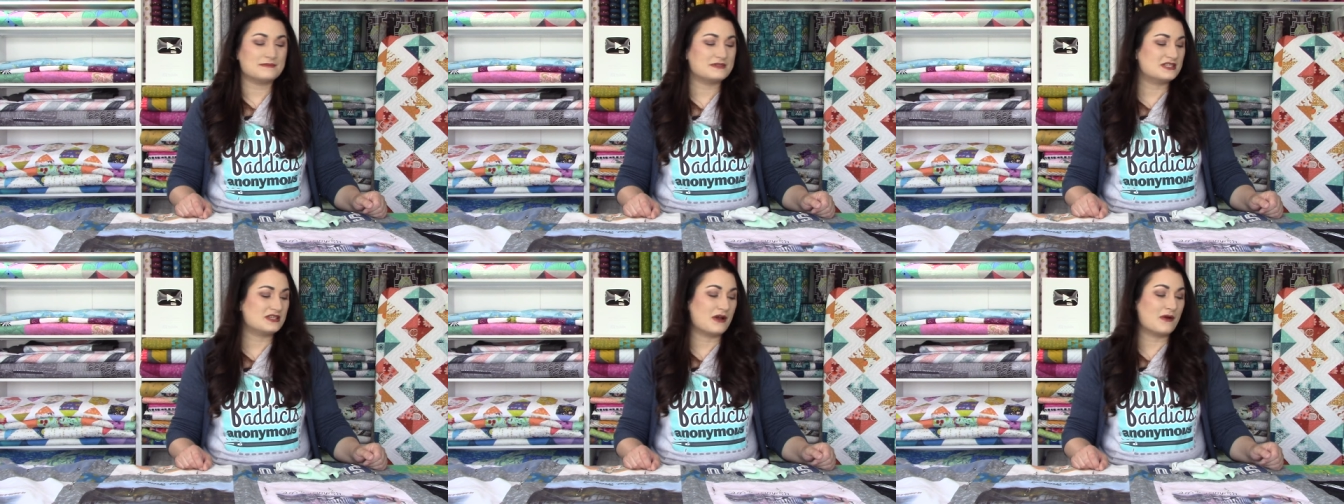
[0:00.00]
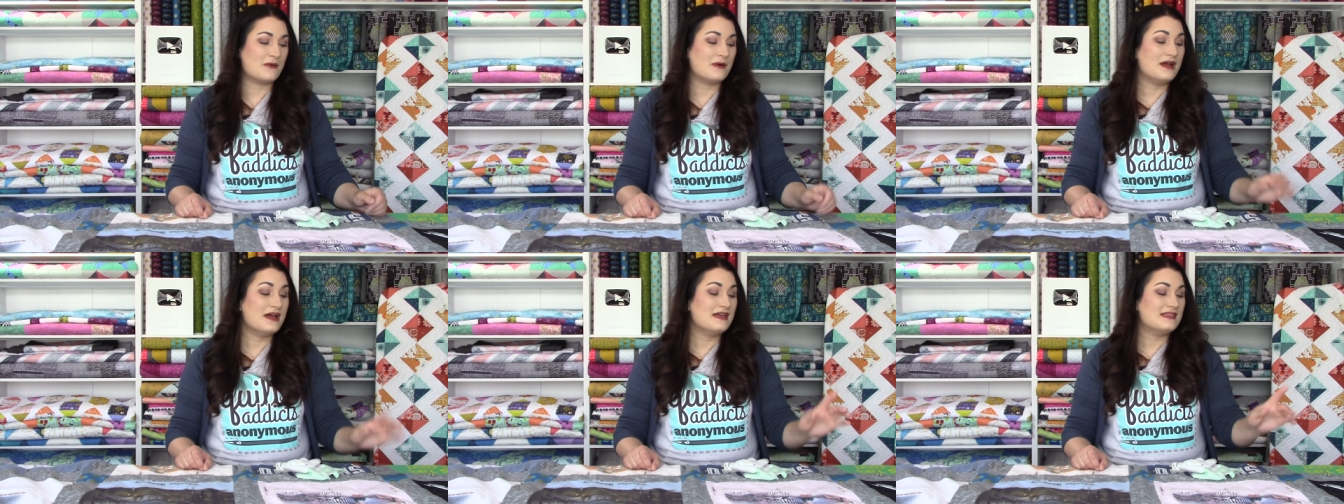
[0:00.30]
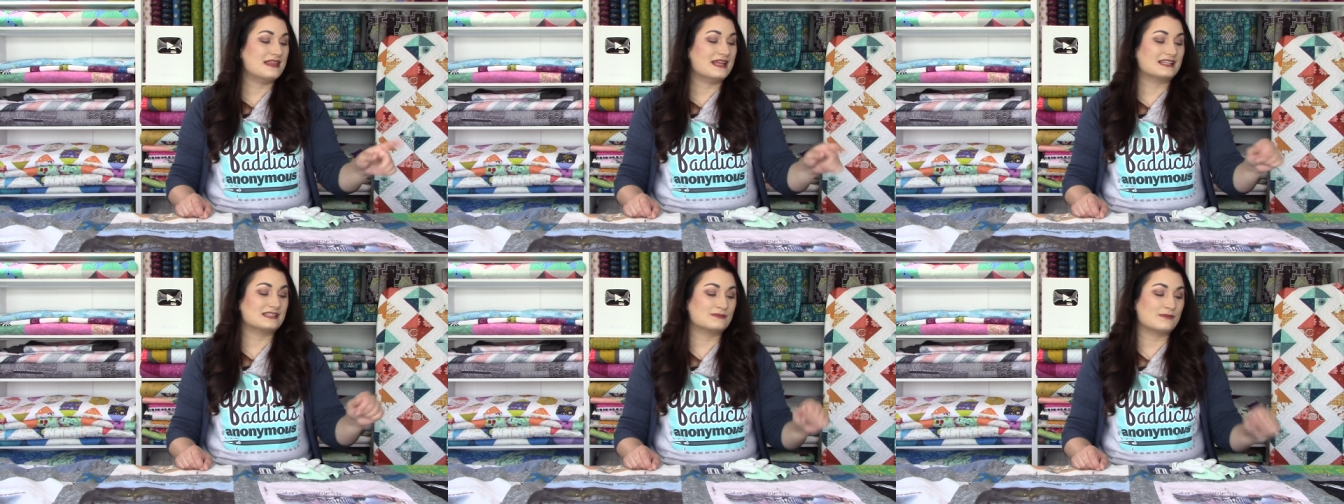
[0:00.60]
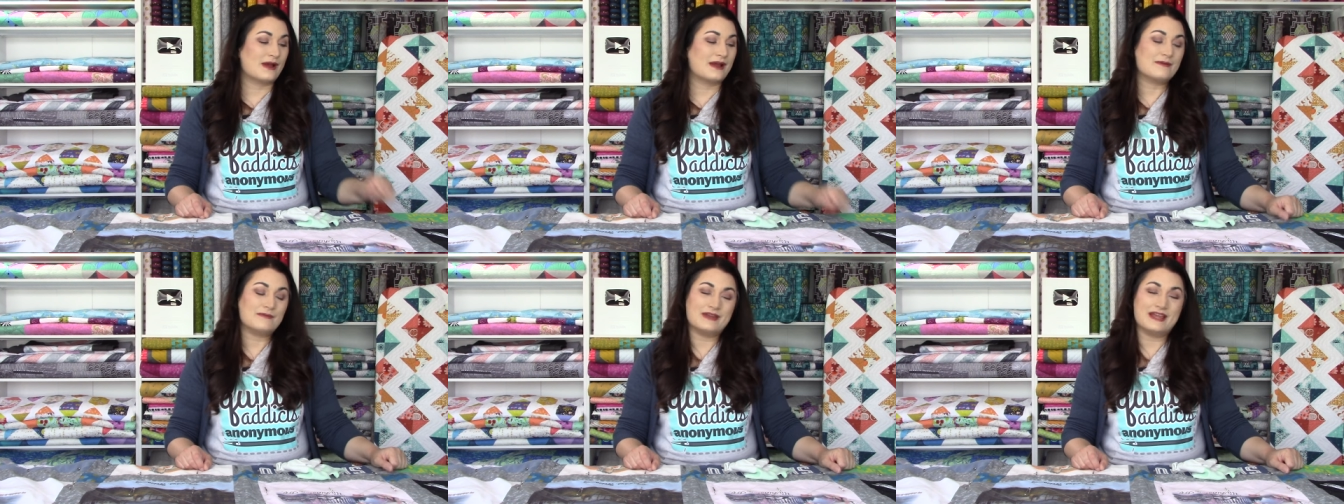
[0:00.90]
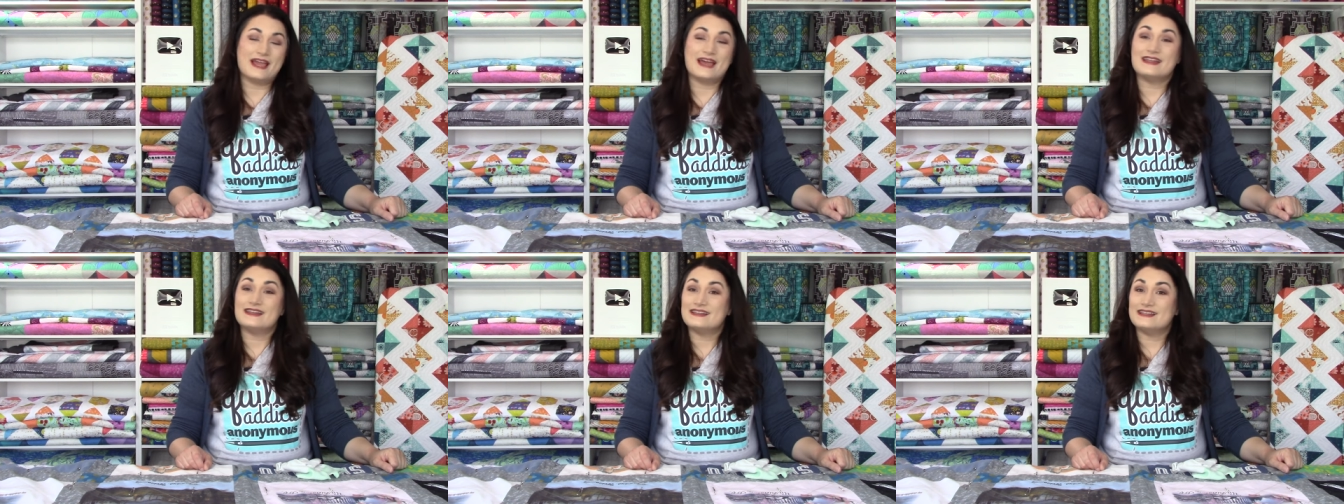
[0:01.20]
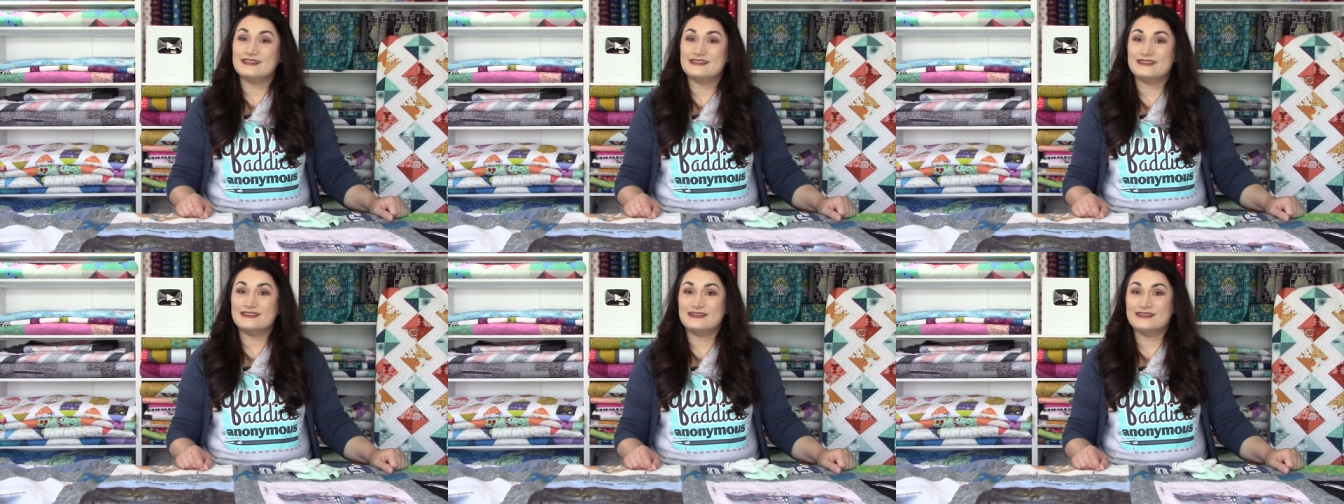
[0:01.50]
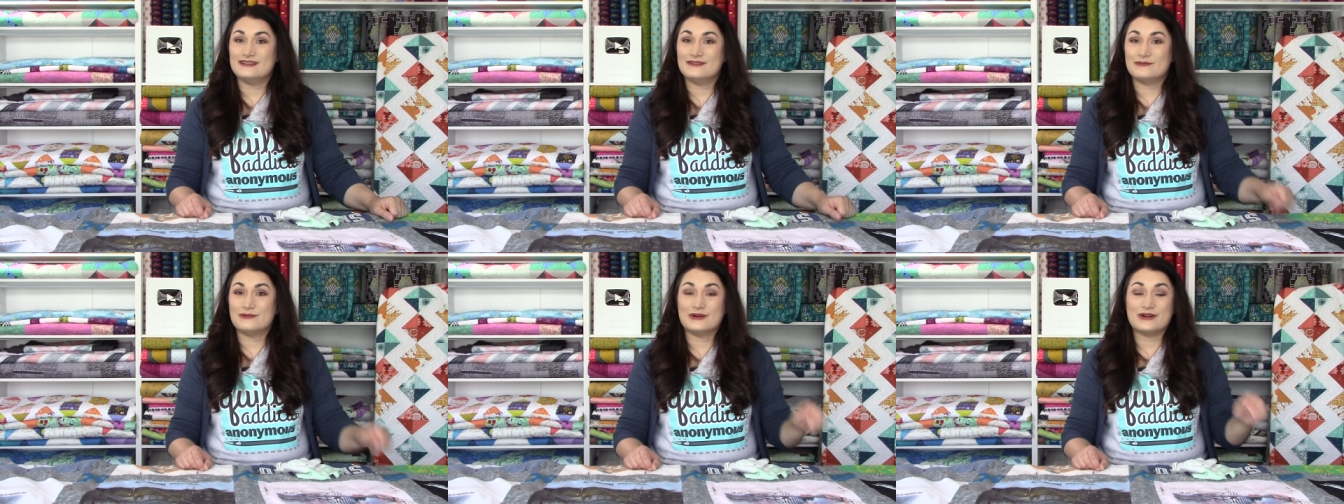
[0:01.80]
So that's why we ended,
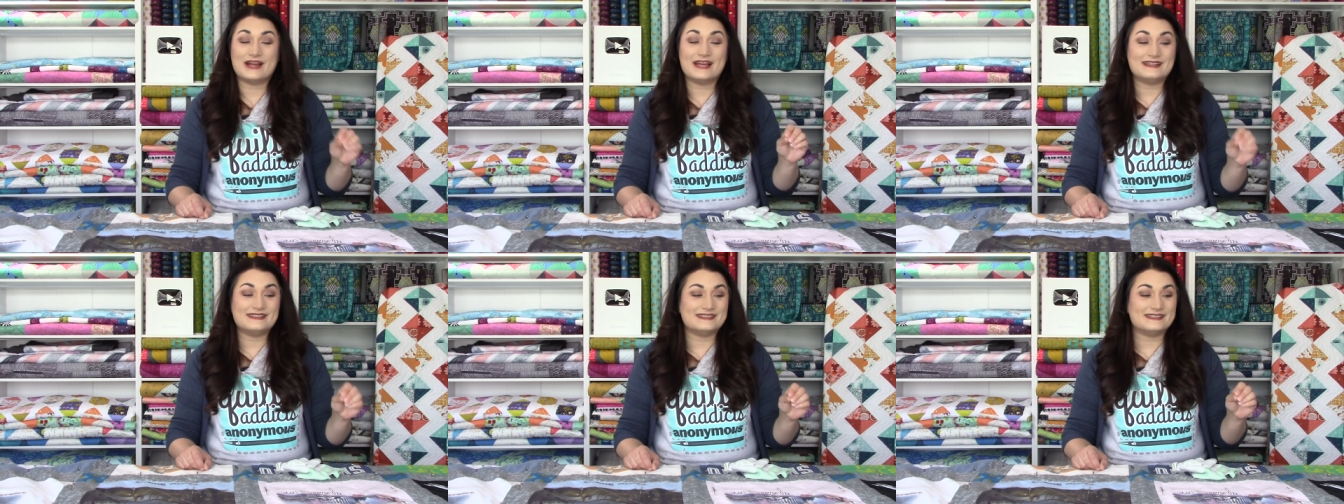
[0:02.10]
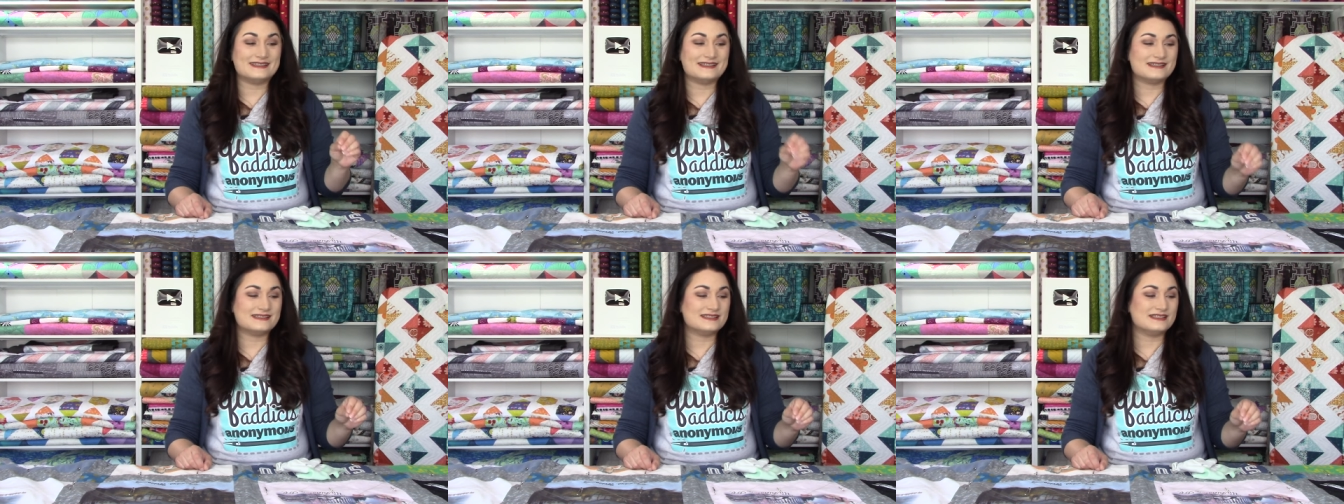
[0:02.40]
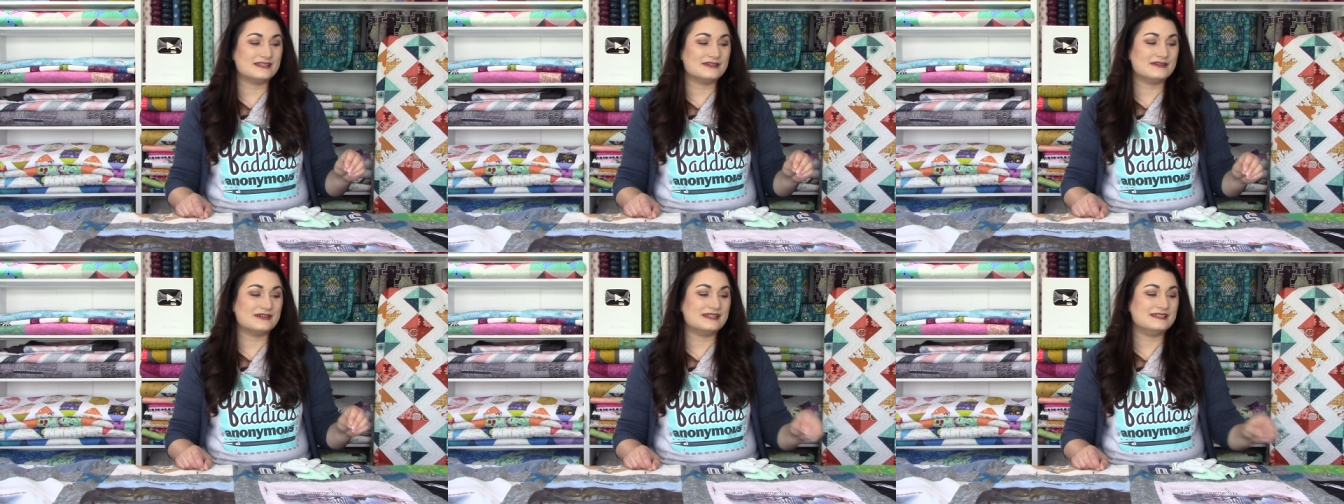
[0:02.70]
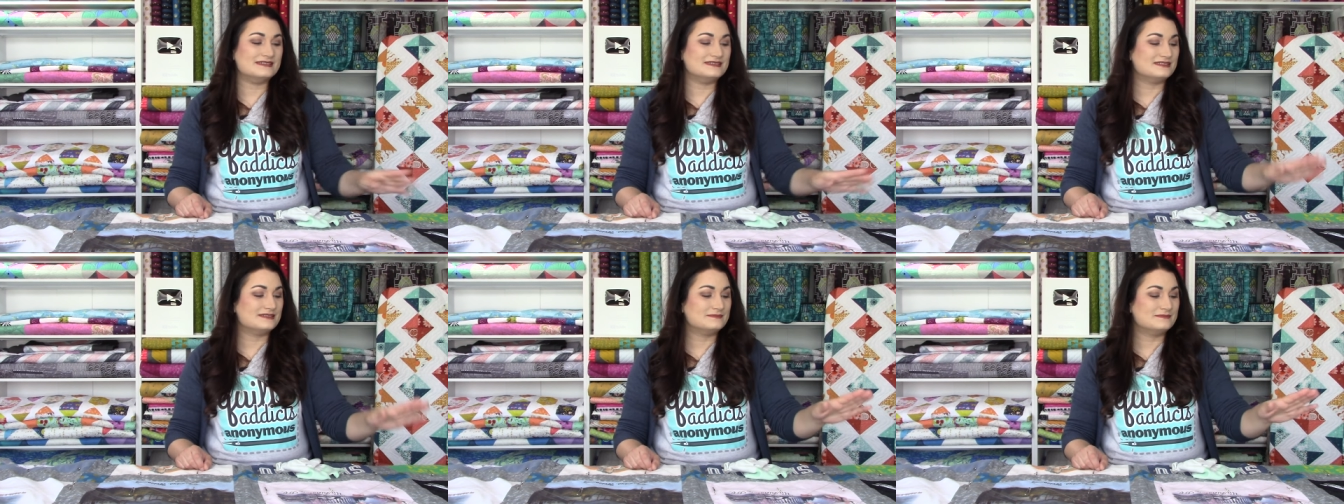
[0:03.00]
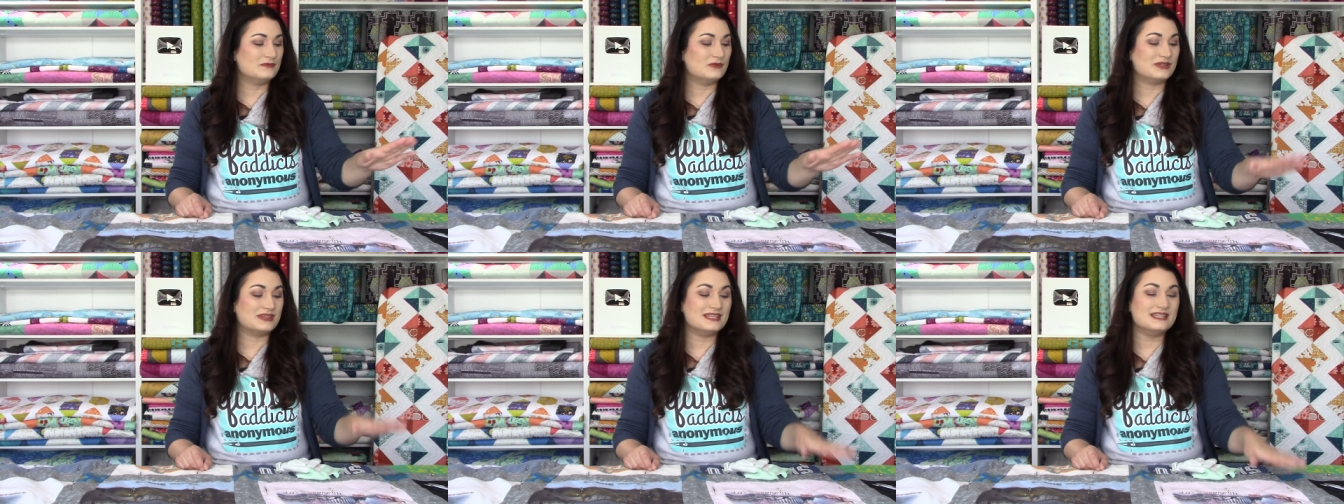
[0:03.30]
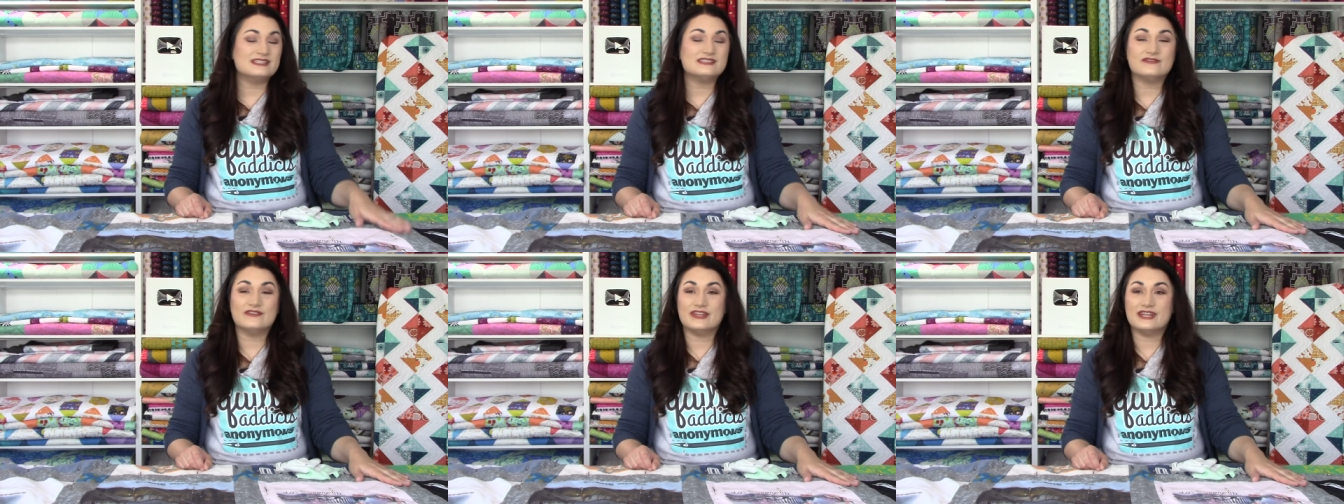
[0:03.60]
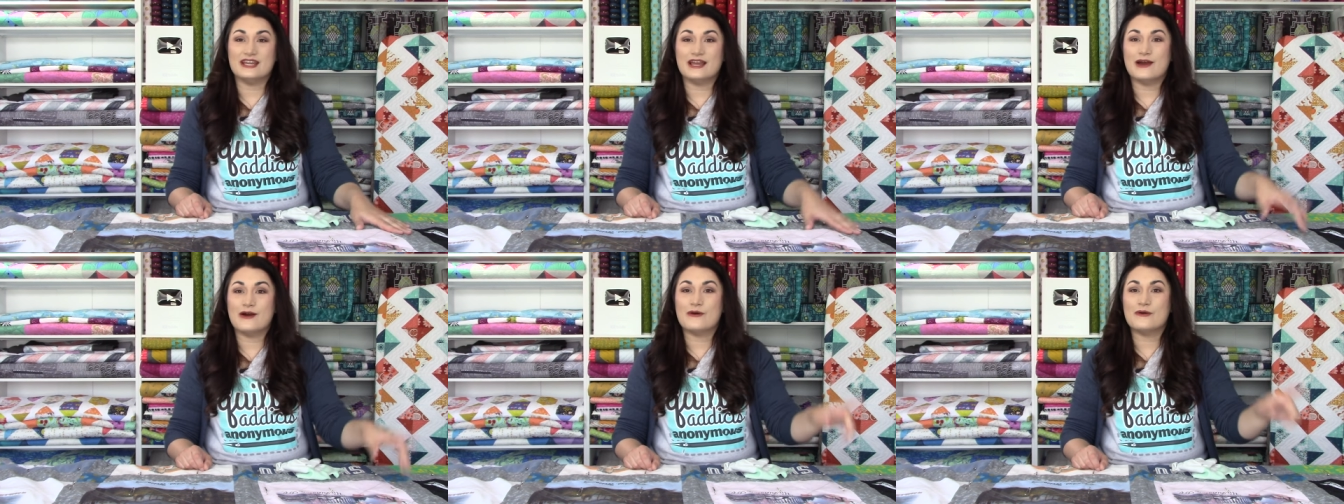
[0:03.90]
we're ending this series with this
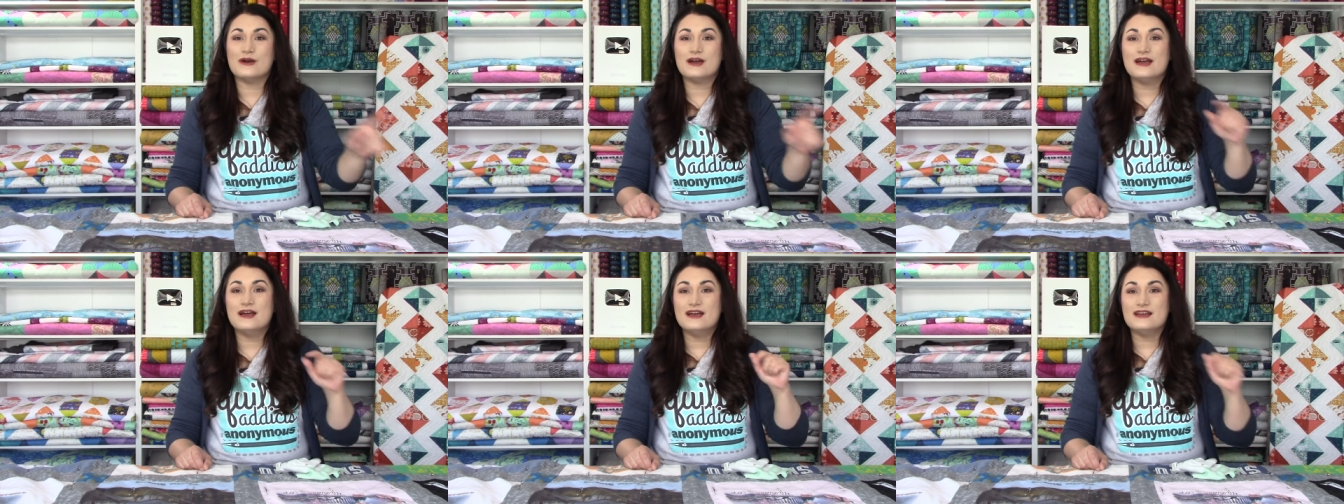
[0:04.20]
video.